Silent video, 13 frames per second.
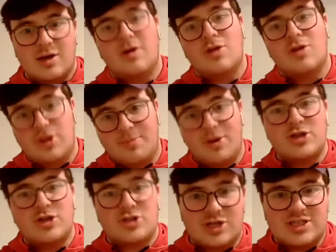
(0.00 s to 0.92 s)
The
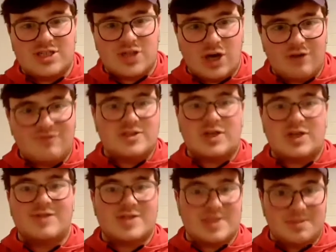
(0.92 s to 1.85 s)
monetary stuff is
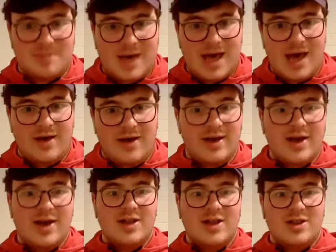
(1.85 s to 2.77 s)
obviously better.
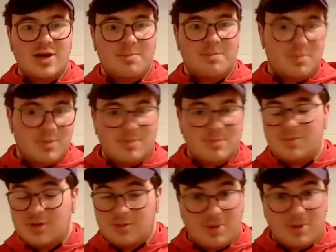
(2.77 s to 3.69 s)
The
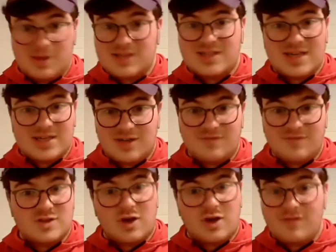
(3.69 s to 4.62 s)
publicity
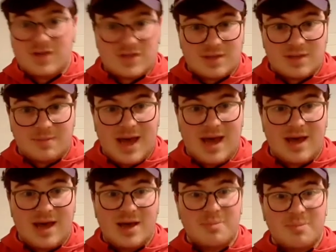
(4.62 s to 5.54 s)
stuff is obviously
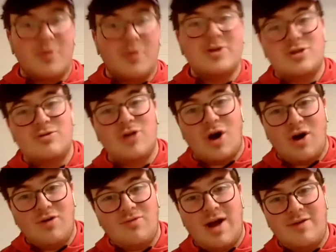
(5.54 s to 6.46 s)
better. But would you
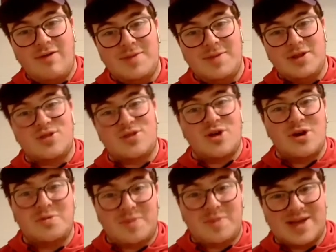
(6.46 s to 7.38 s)
not have rather be the
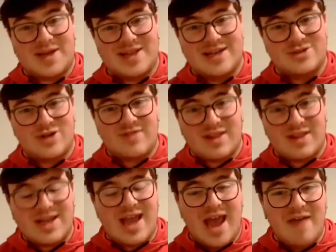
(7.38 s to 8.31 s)
third pick in that draft? I
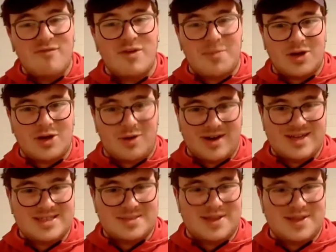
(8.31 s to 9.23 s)
think everybody
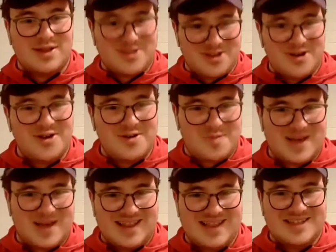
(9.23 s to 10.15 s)
wanted to be the third
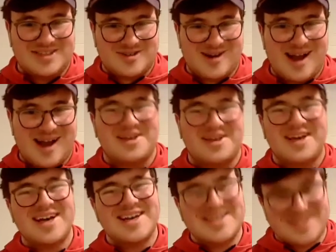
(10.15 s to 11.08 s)
pick in this draft
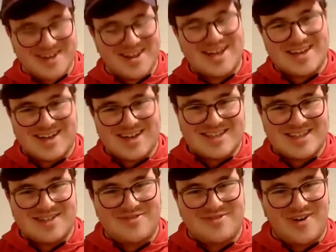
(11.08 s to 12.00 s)
so they could go
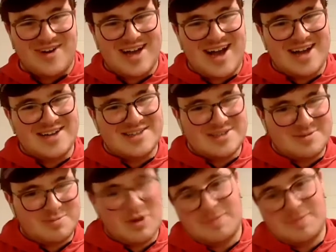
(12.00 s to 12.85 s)
to the 49ers. But,